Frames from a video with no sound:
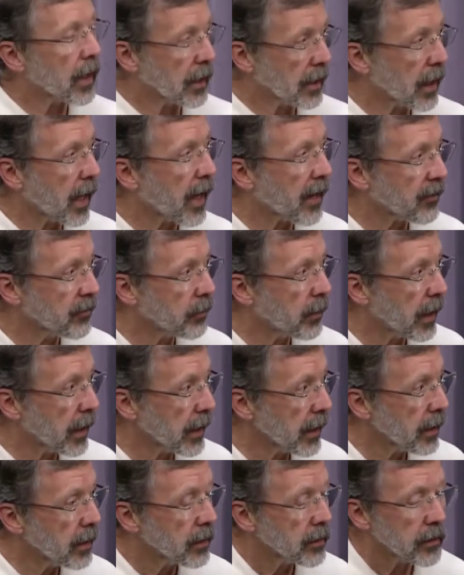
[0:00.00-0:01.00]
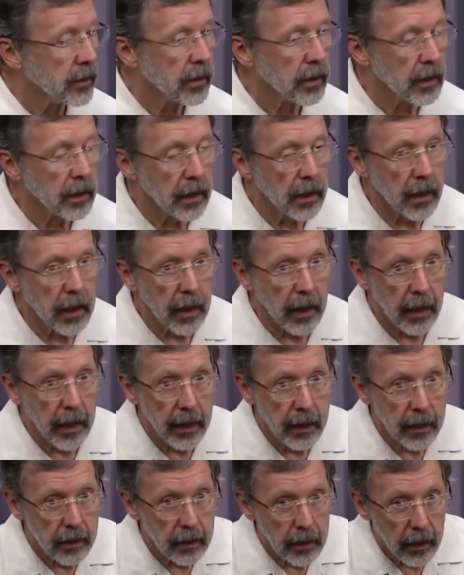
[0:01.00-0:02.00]
a lot of money,
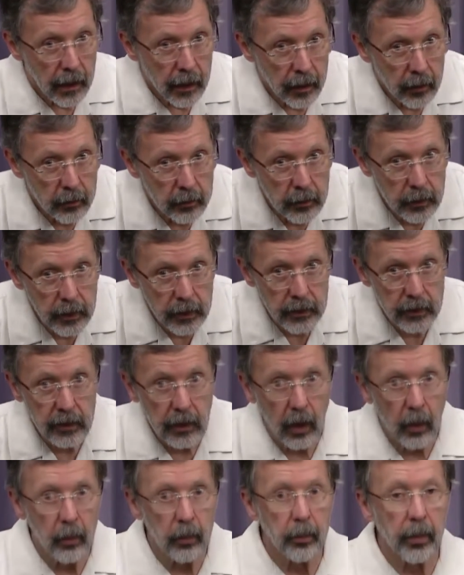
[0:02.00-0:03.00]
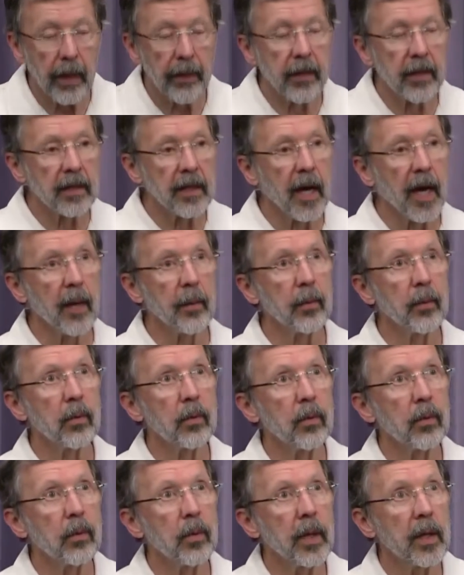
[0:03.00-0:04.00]
and um, so by the
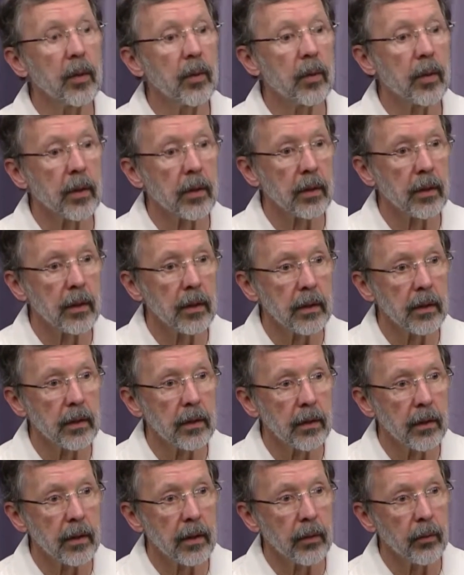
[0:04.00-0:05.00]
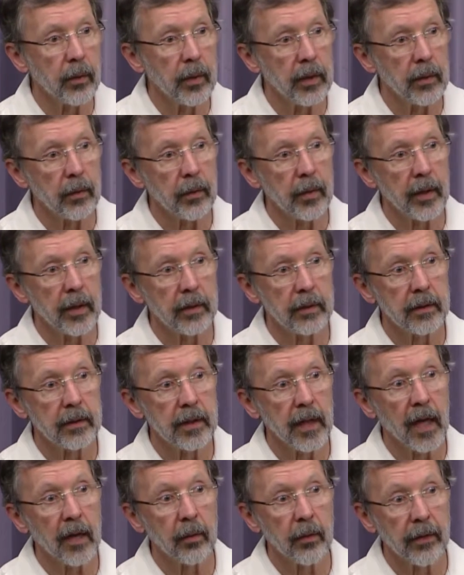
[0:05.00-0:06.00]
time we were, we we had
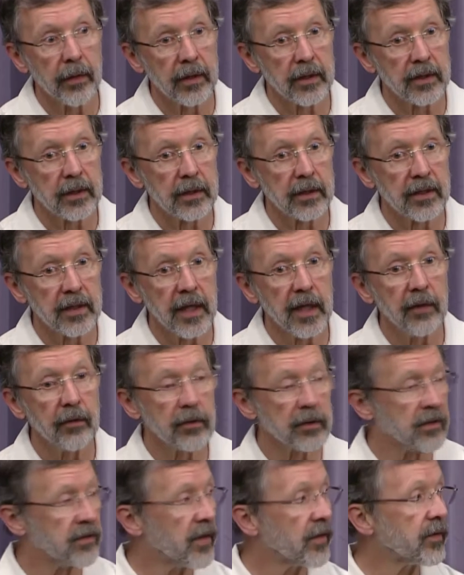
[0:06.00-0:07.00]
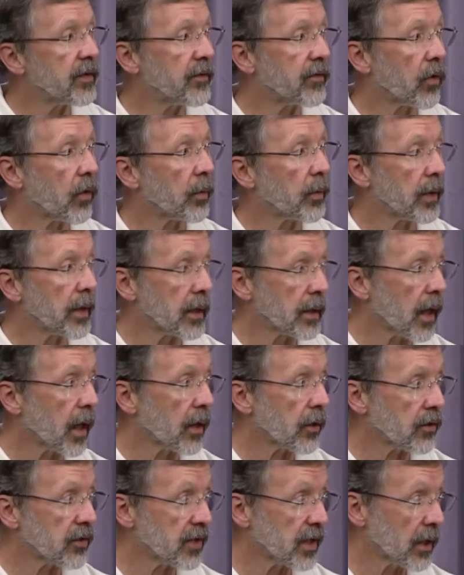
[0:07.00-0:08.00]
done with this, Steve was fifty-four million
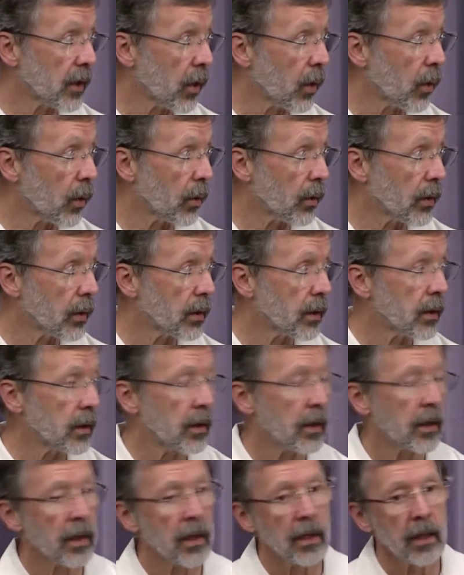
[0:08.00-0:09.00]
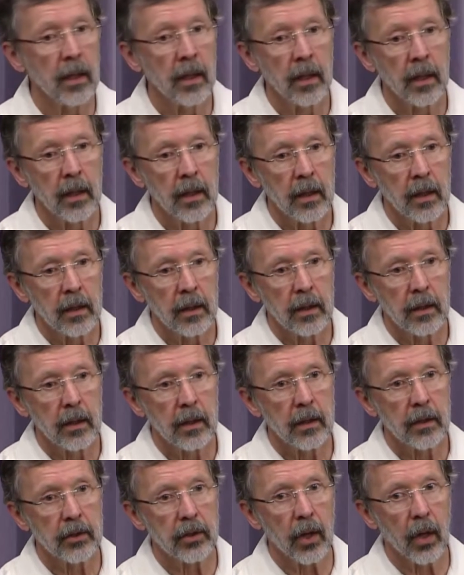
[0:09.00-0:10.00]
dollars in the hole.
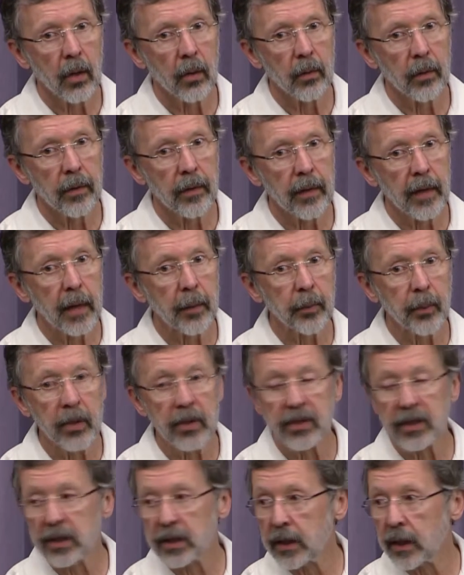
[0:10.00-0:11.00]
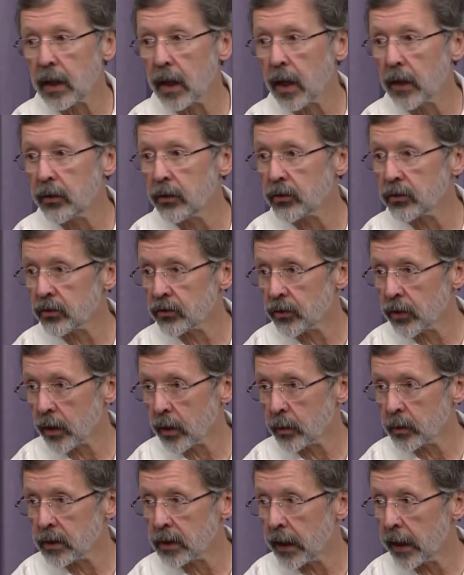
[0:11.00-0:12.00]
So that puts us in an unusual
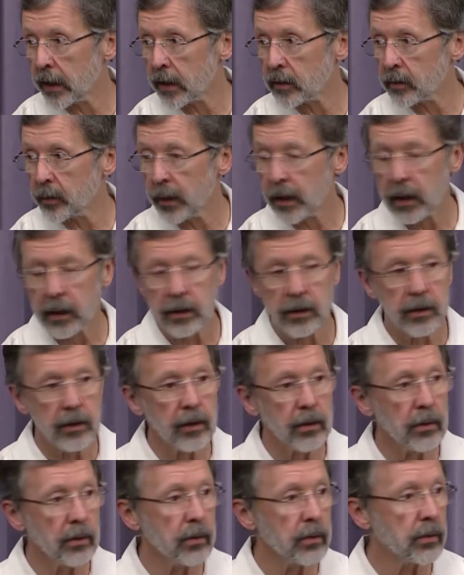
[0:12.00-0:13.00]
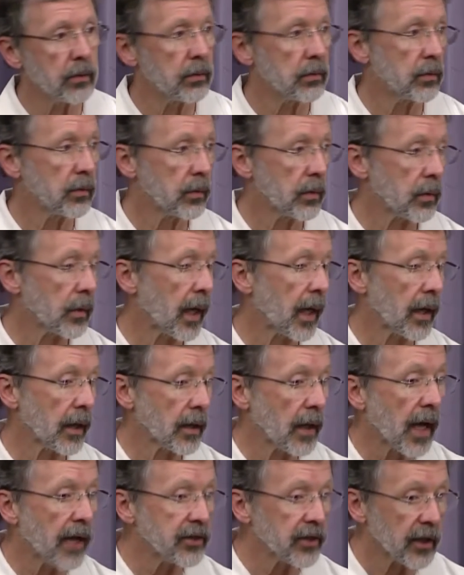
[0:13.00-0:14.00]
circumstance because you uh,
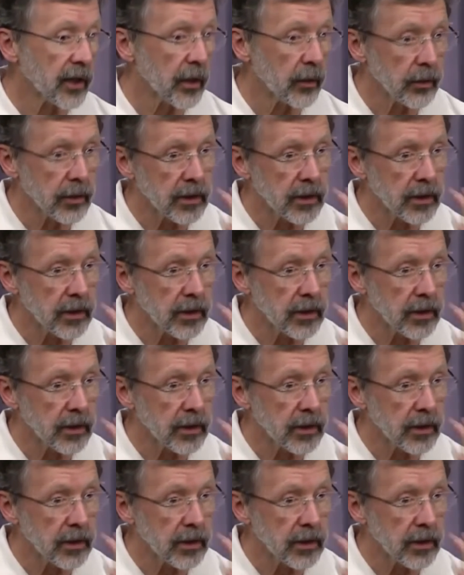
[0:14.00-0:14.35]
logically would